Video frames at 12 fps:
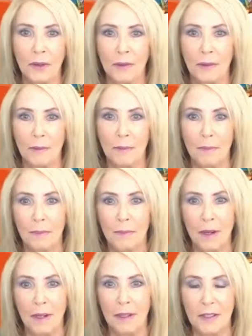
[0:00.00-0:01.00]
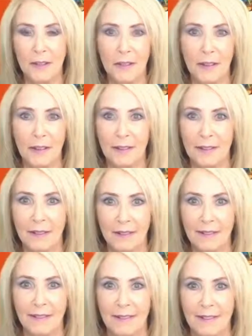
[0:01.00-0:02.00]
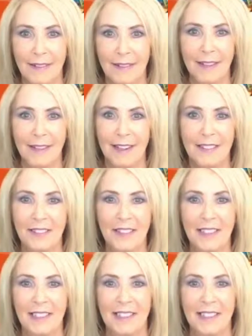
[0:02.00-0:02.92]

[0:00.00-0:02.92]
I know. Yes, exactly. Yes, they're getting